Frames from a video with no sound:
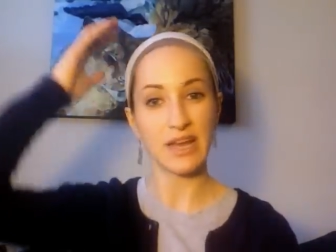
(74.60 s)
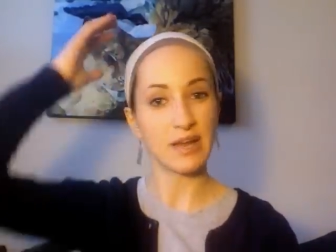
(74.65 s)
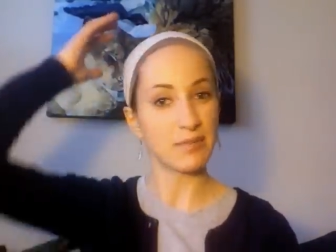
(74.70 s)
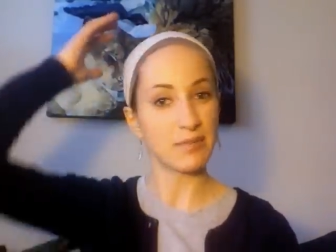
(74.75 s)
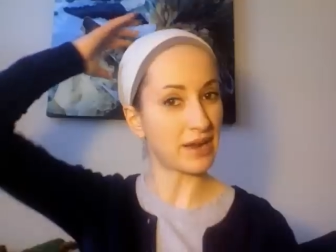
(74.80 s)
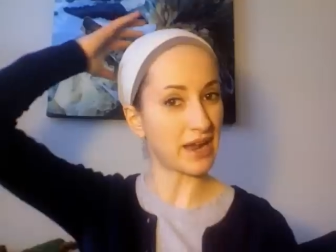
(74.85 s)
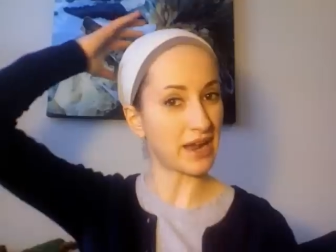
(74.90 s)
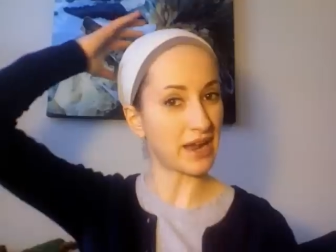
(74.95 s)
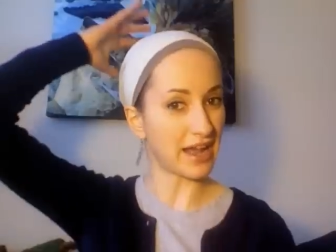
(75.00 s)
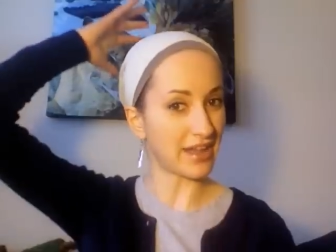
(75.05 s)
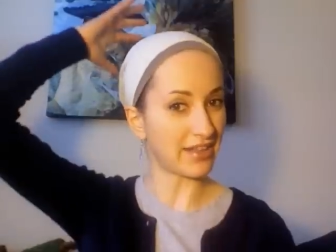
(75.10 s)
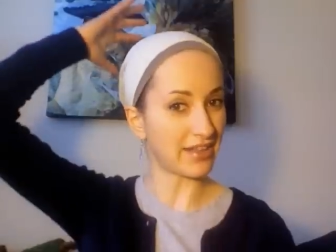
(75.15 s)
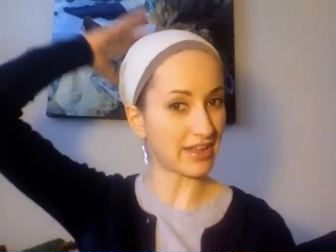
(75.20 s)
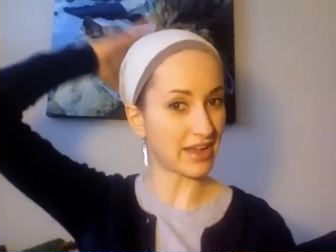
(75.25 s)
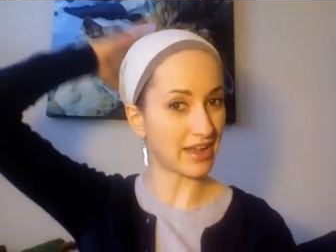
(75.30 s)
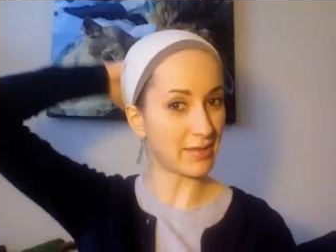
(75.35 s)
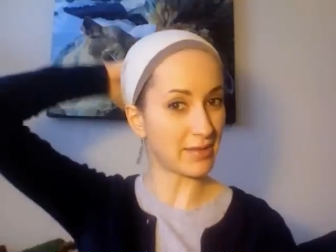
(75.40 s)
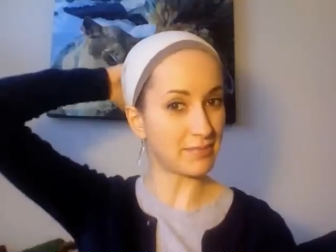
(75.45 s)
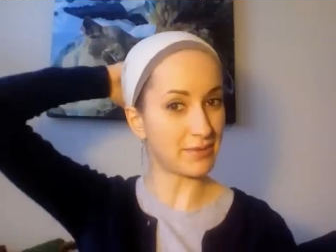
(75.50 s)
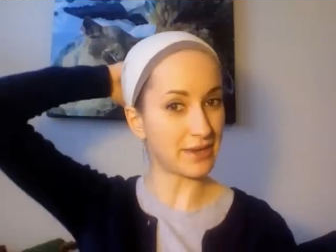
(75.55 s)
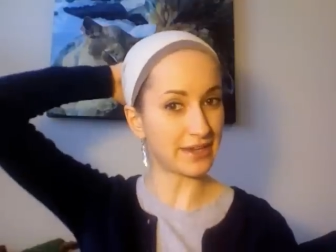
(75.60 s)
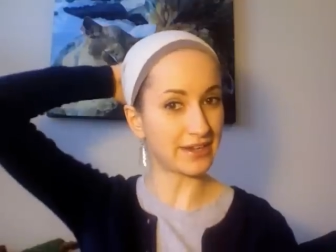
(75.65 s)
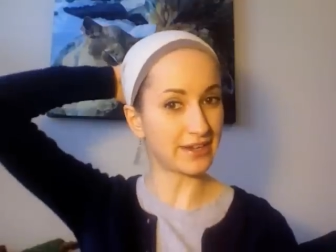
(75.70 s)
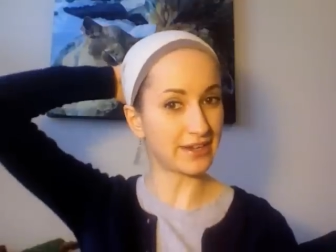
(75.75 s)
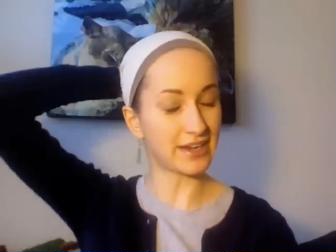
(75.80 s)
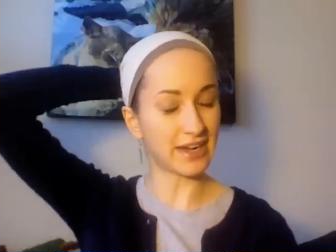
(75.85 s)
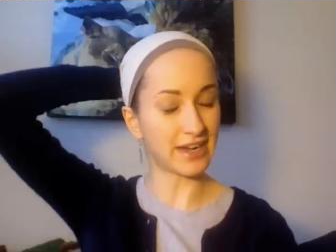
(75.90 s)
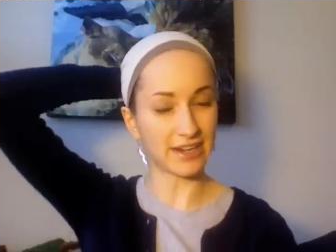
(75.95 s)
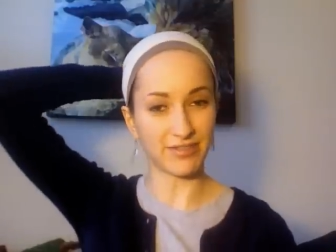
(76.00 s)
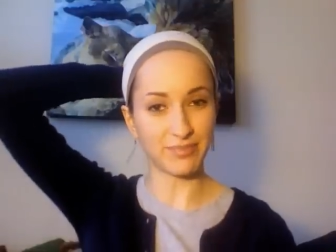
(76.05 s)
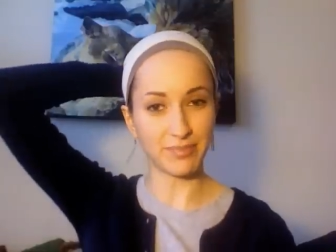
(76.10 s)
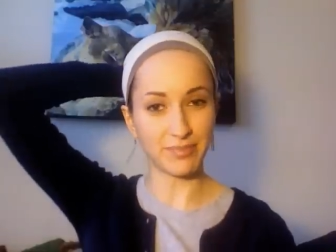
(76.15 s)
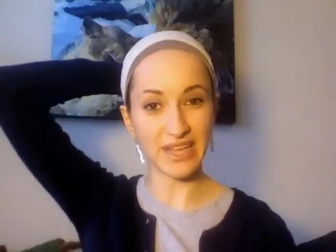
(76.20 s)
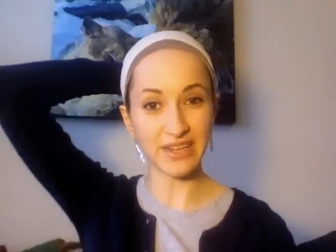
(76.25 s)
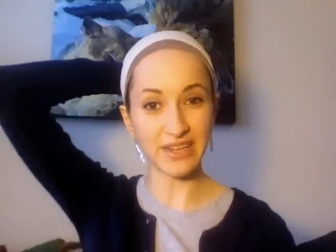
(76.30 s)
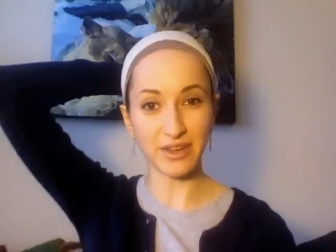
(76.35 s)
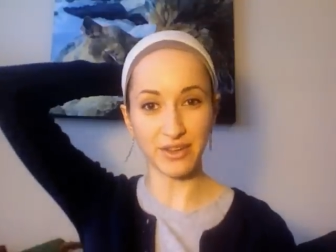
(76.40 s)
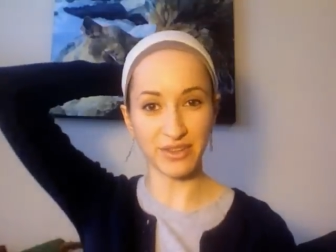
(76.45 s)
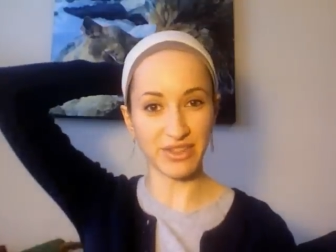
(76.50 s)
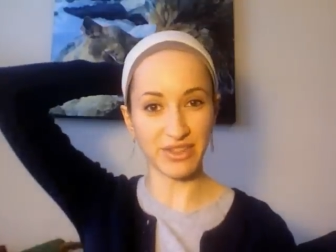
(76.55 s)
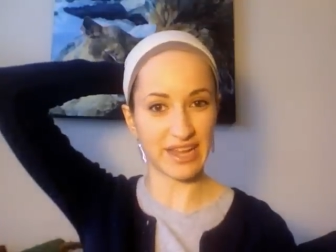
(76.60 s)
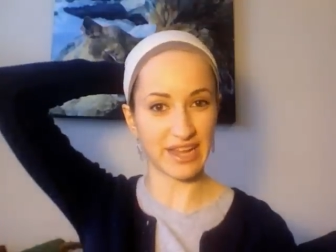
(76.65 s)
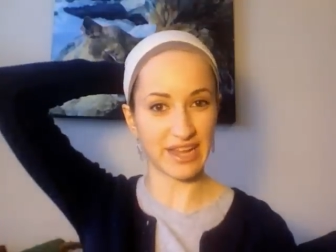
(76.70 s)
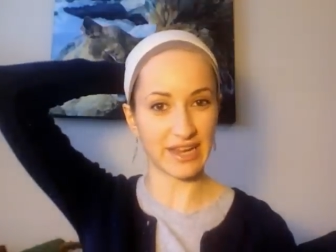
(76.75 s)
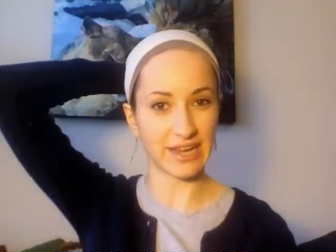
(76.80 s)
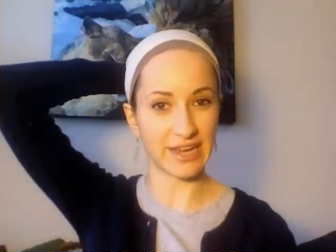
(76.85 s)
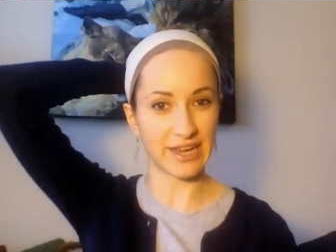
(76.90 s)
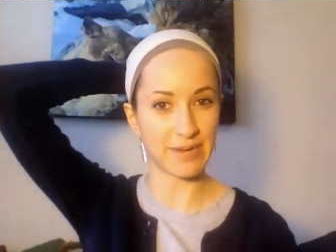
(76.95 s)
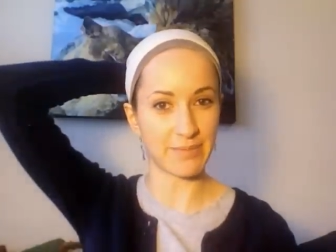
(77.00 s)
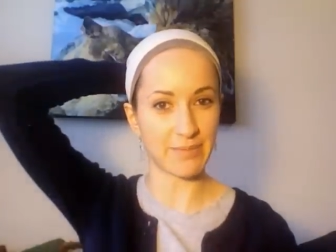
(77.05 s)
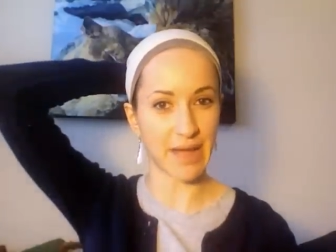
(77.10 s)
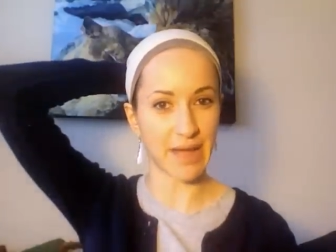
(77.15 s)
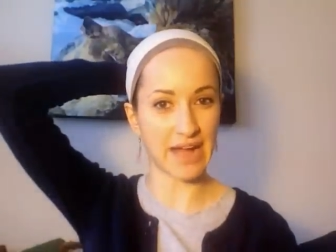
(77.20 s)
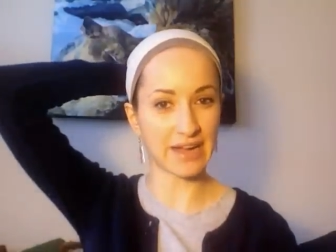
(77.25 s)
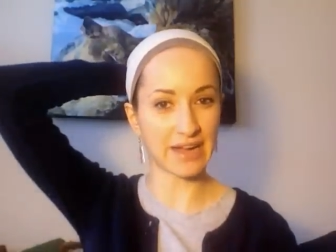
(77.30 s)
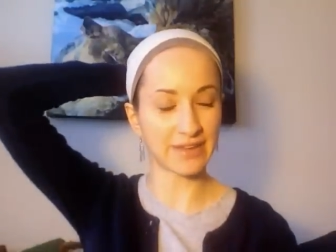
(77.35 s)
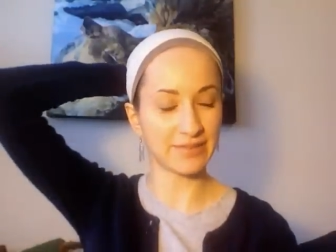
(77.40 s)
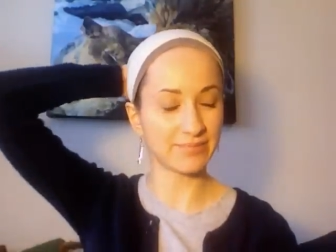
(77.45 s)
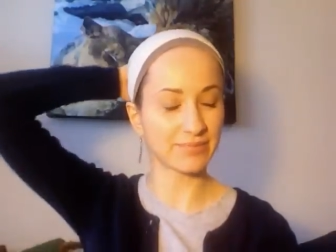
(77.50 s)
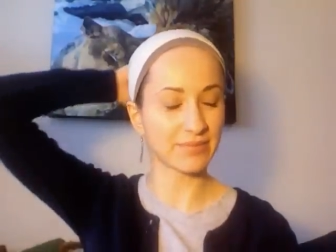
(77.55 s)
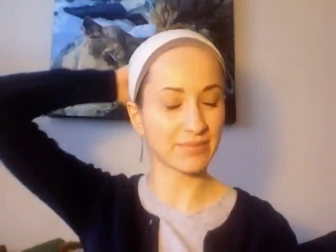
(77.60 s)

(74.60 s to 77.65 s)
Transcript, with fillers: but has a big kind of pillow thing in the back.